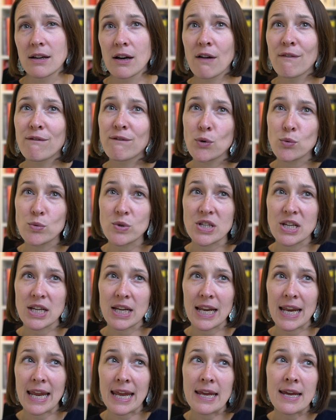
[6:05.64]

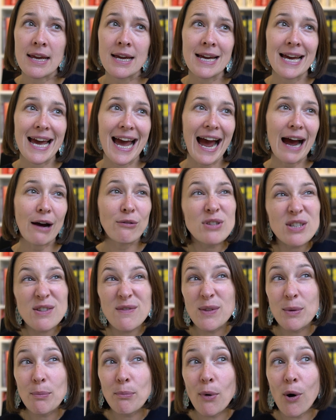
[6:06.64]
unfortunately, out
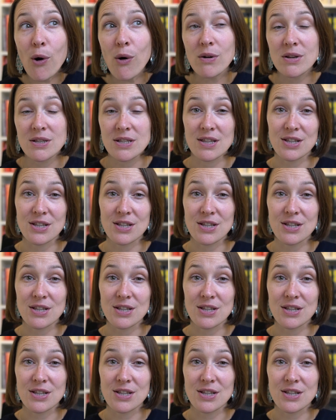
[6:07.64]
of the box,